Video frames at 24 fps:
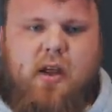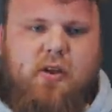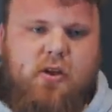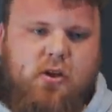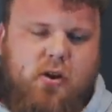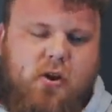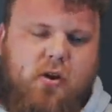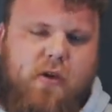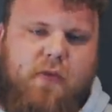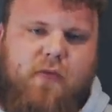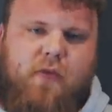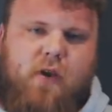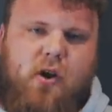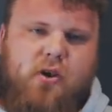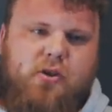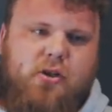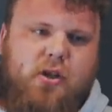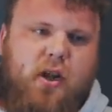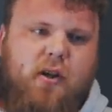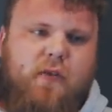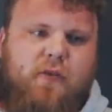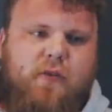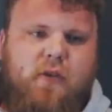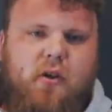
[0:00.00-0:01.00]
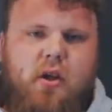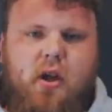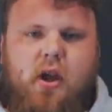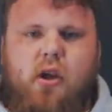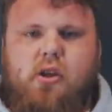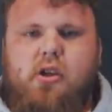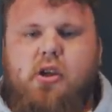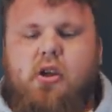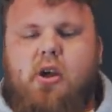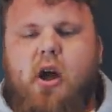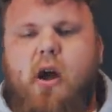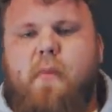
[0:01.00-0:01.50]
You do your first lift,
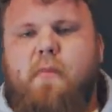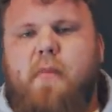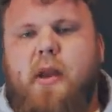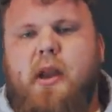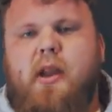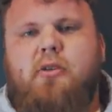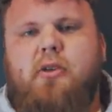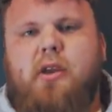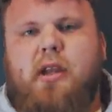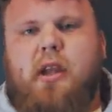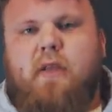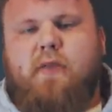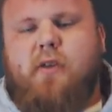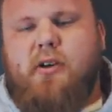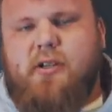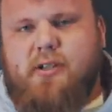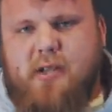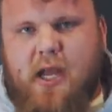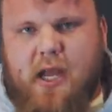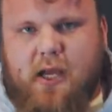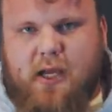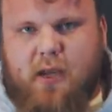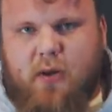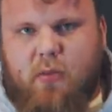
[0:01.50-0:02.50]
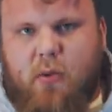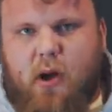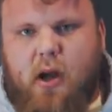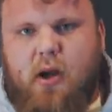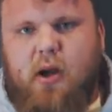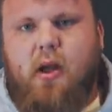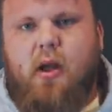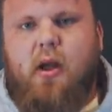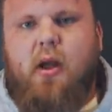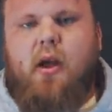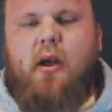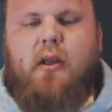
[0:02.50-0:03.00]
you got a minute to give your second one,
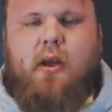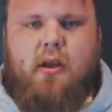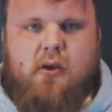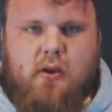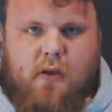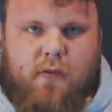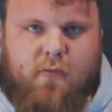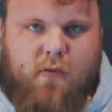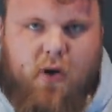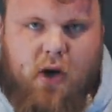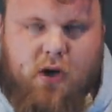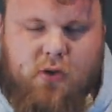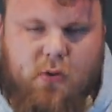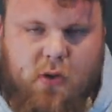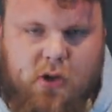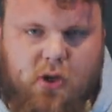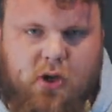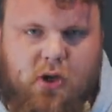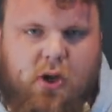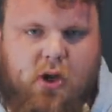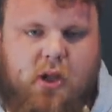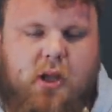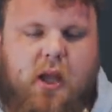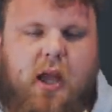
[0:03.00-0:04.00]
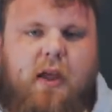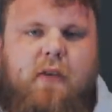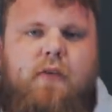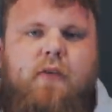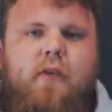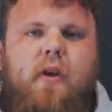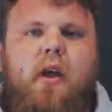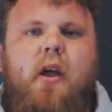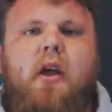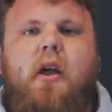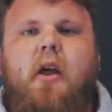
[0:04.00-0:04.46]
then your third one you could give,